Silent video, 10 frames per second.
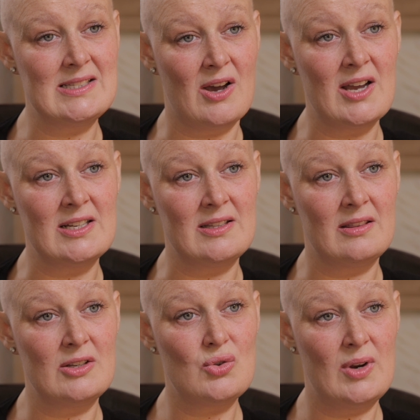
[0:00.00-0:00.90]
decided that
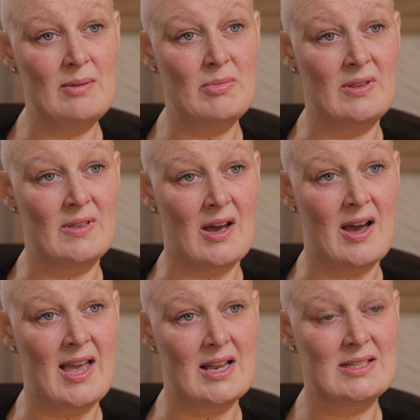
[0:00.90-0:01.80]
the treatment that
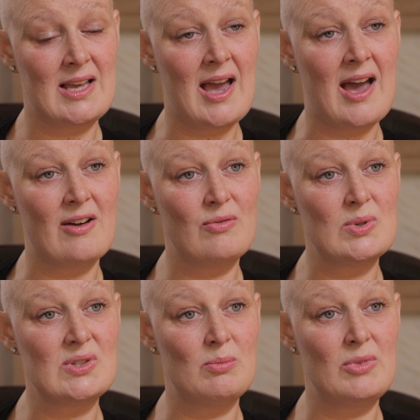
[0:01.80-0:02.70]
I had to have
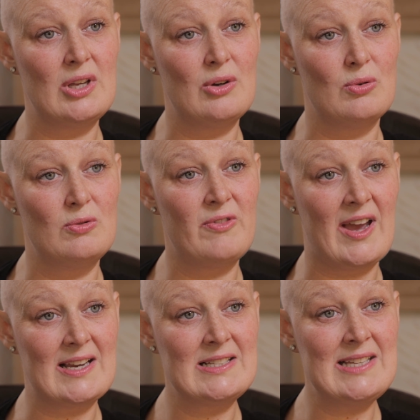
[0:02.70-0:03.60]
was something called
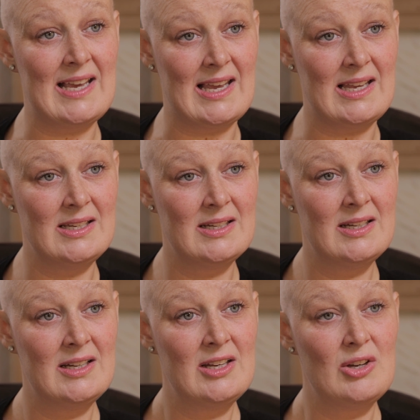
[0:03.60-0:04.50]
FECT,
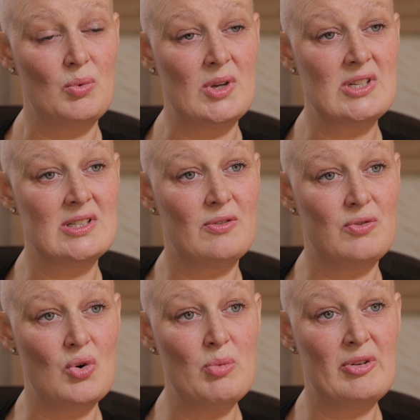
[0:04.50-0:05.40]
which is a
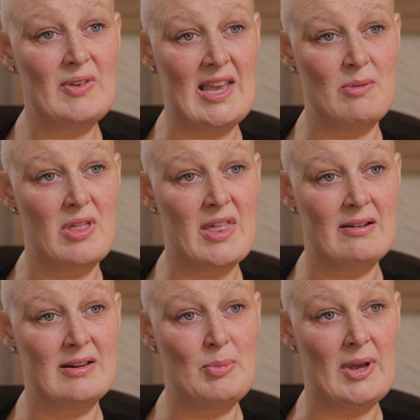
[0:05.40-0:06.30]
form of
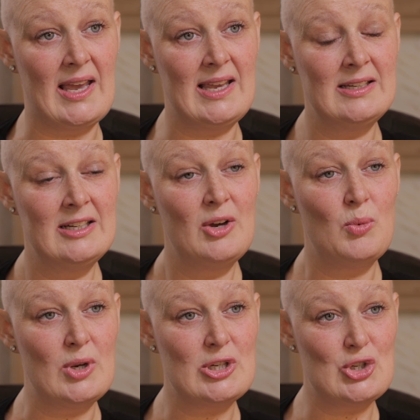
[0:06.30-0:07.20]
chemotherapy
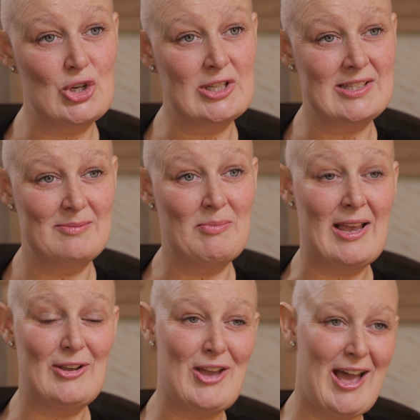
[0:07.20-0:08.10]
which does
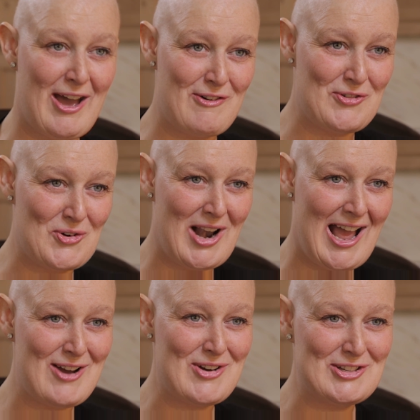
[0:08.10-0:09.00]
make your hair fall
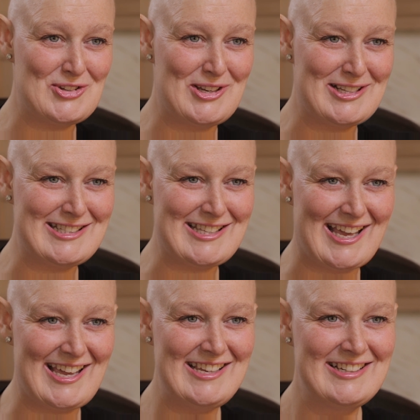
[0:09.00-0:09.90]
out, as you can
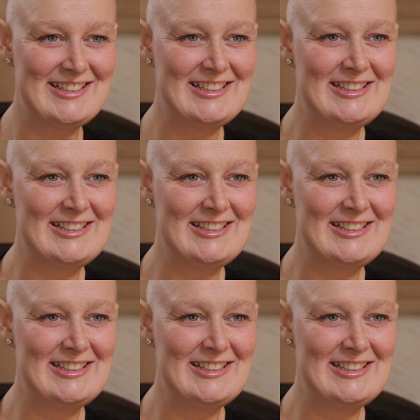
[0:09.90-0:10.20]
see,